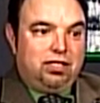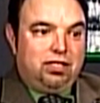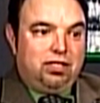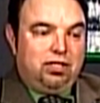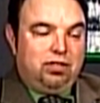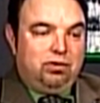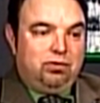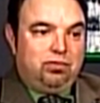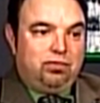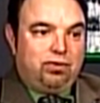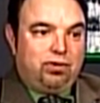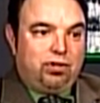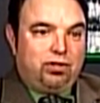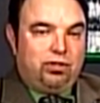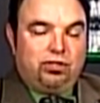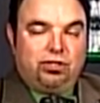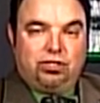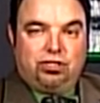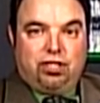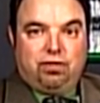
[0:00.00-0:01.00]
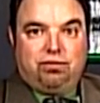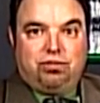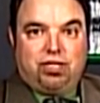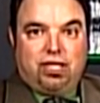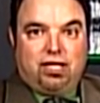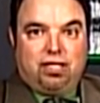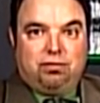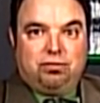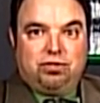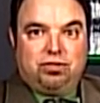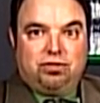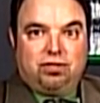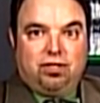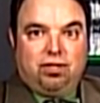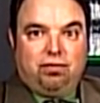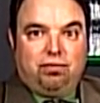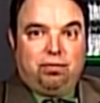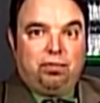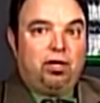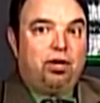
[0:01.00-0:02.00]
You've heard Jeff Jacobs
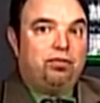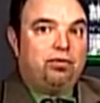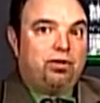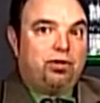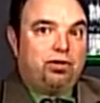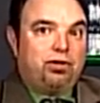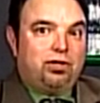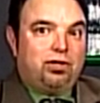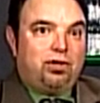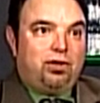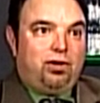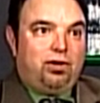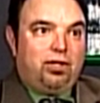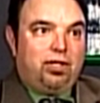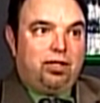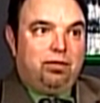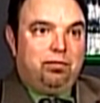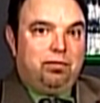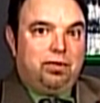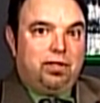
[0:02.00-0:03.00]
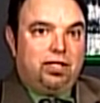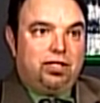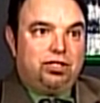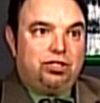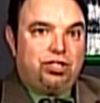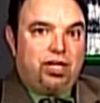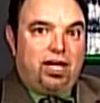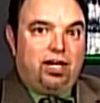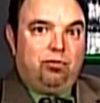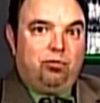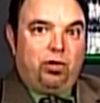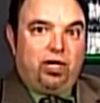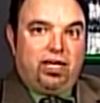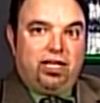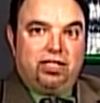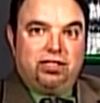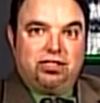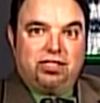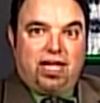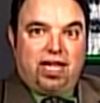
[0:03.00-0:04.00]
from the Hartford Courant call him John Wayne
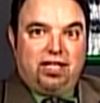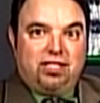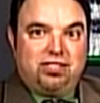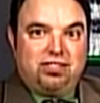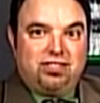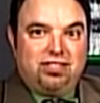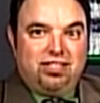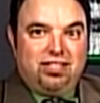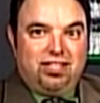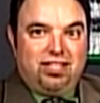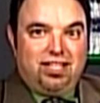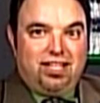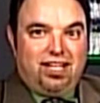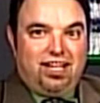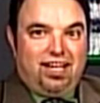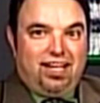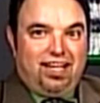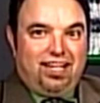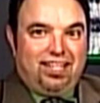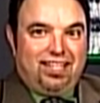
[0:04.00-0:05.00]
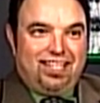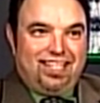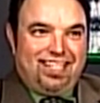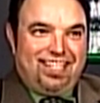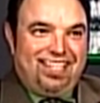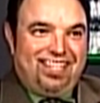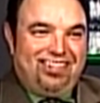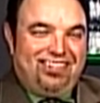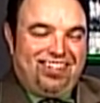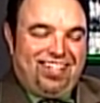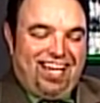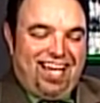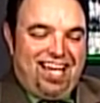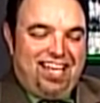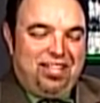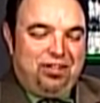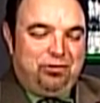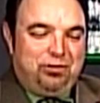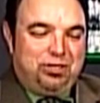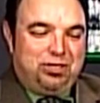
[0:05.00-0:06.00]
on skates. The
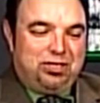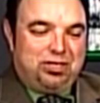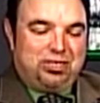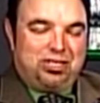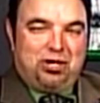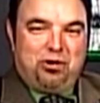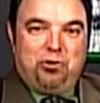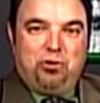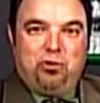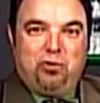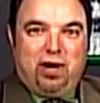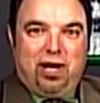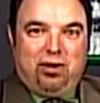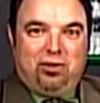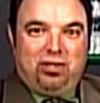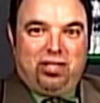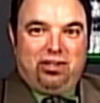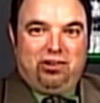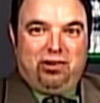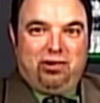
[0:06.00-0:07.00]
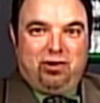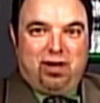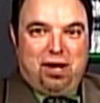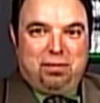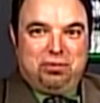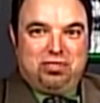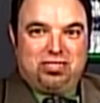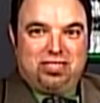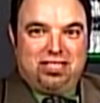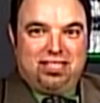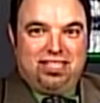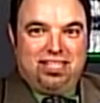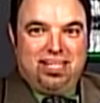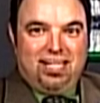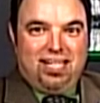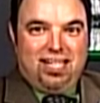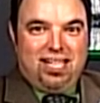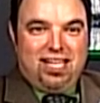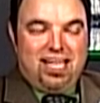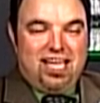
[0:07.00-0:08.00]
guy that would just go around Larry Robinson
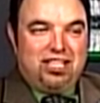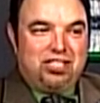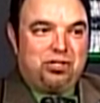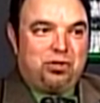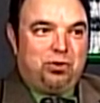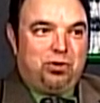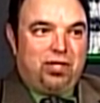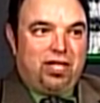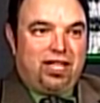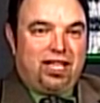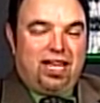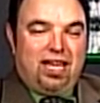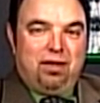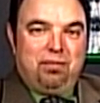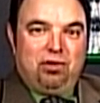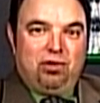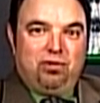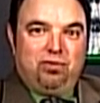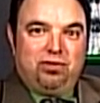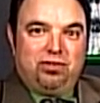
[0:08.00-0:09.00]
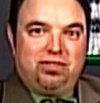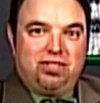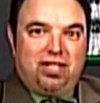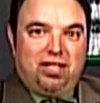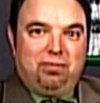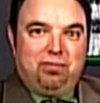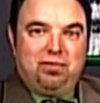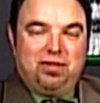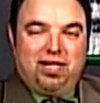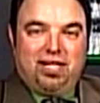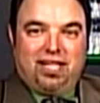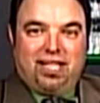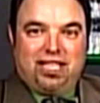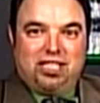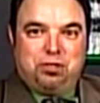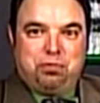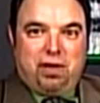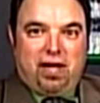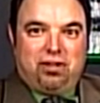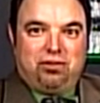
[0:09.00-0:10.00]
and score that game in overtime
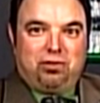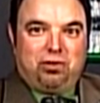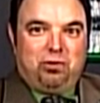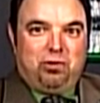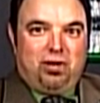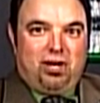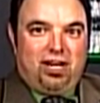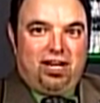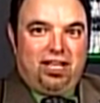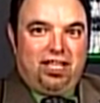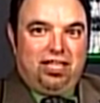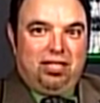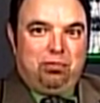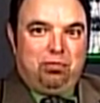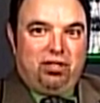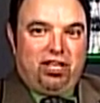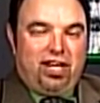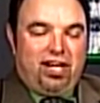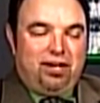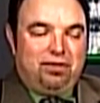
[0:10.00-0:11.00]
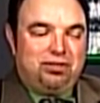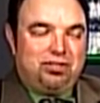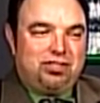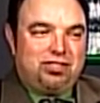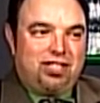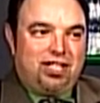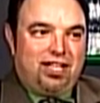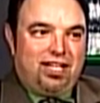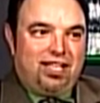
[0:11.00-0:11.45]
against Patrick Waugh in the playoffs.